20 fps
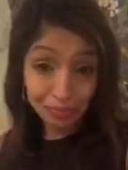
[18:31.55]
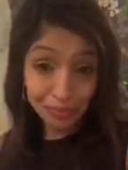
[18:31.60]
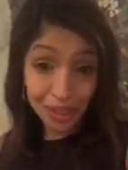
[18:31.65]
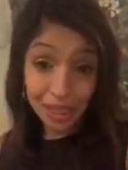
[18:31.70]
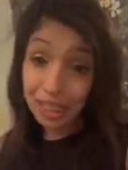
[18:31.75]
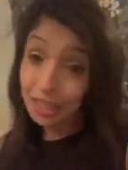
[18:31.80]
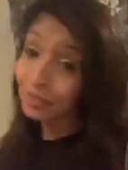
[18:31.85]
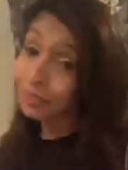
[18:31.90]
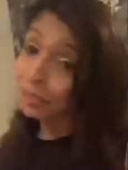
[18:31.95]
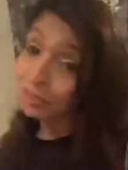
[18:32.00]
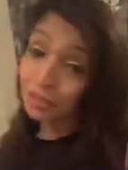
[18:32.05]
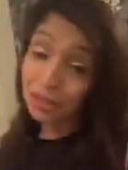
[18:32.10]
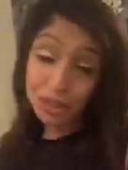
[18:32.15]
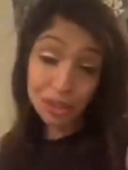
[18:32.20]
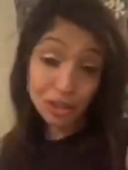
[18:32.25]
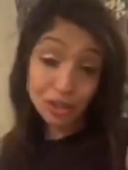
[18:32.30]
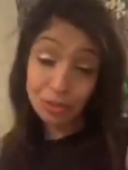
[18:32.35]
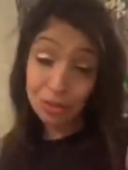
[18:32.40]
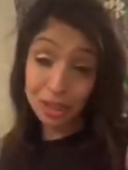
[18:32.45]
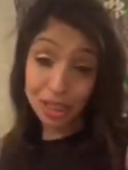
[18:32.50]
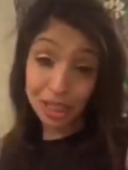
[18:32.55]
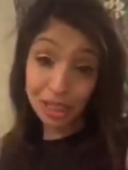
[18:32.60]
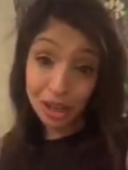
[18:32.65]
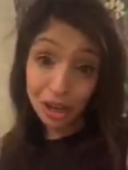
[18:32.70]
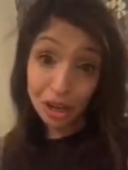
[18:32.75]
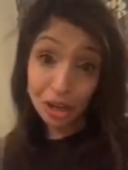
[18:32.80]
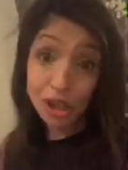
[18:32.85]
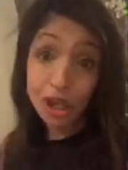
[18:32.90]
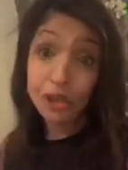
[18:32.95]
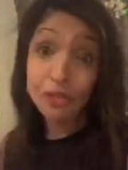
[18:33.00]
And even if you don't know what they
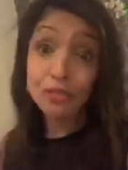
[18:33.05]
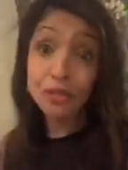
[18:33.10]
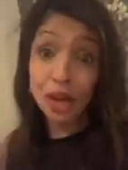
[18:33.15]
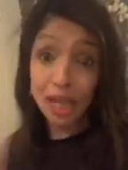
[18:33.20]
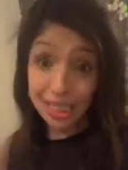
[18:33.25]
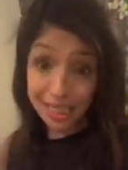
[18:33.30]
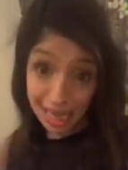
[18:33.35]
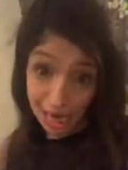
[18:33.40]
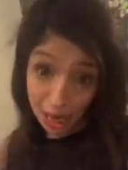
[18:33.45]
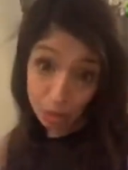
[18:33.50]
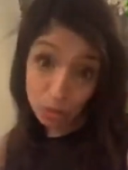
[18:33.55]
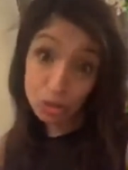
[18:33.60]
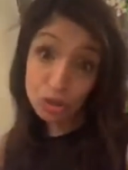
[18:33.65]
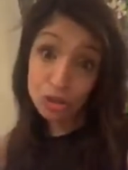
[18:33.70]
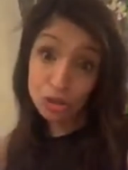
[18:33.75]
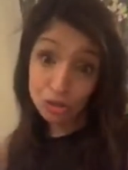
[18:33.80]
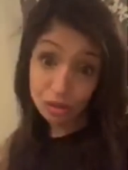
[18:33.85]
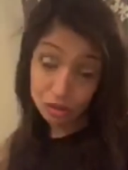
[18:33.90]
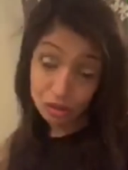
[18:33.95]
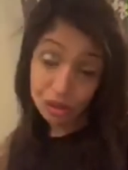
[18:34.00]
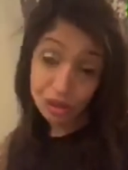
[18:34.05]
are, go find out.